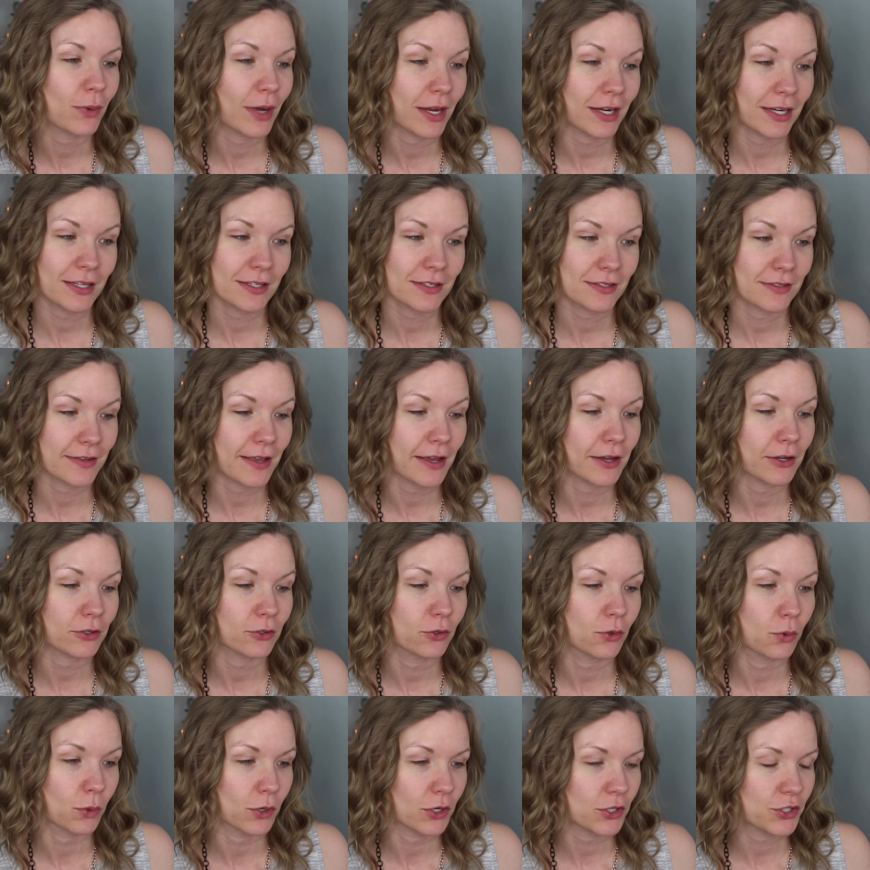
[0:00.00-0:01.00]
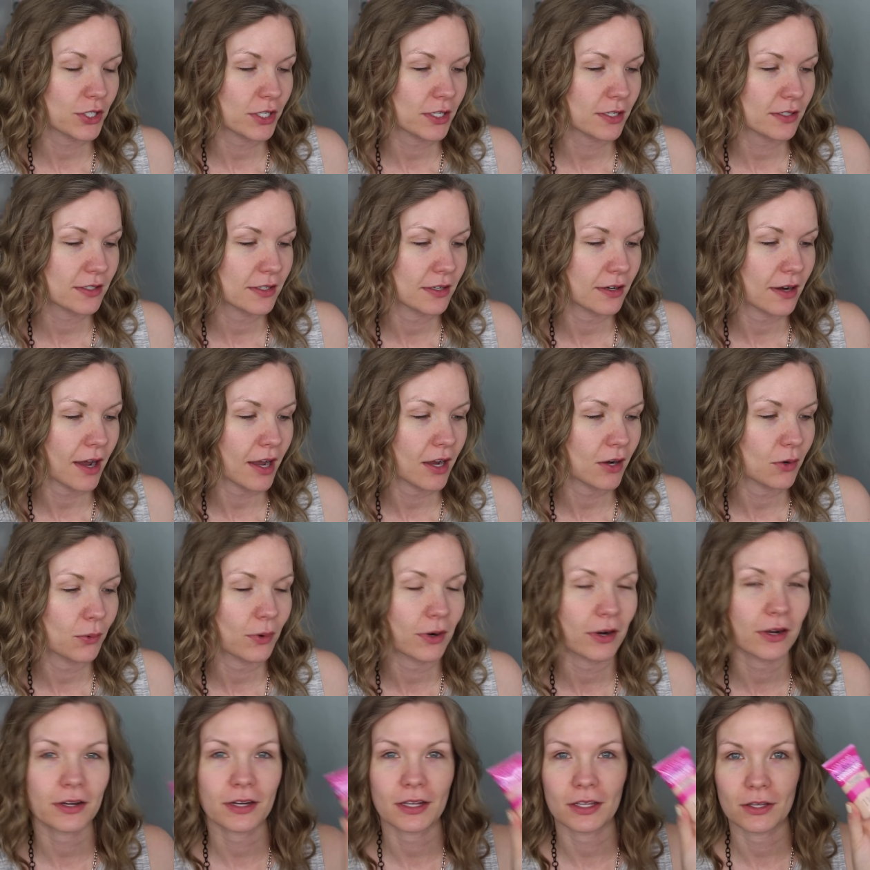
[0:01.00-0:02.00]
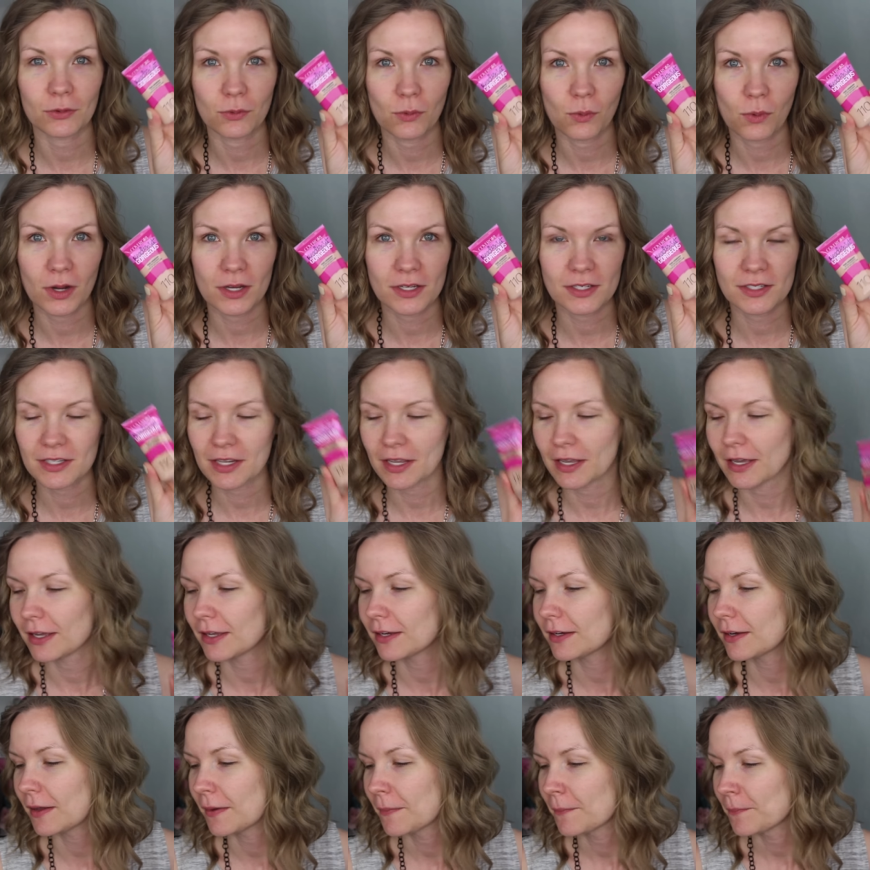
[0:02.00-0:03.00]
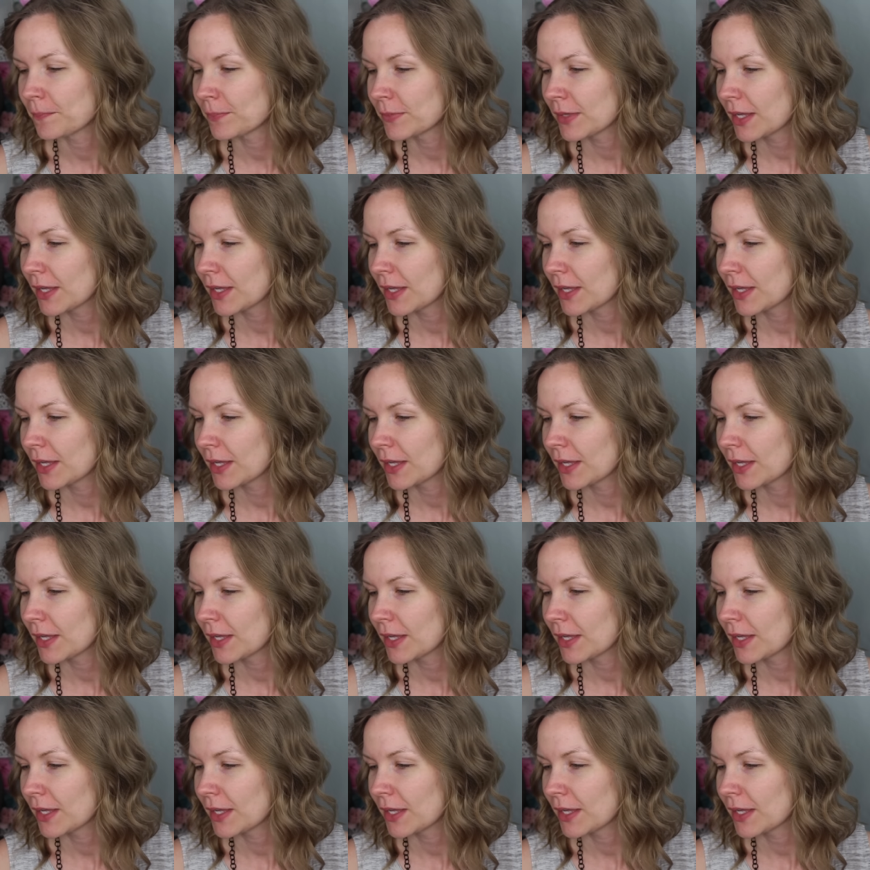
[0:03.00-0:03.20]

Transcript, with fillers: Ready Set Gorgeous and I wear it in 110.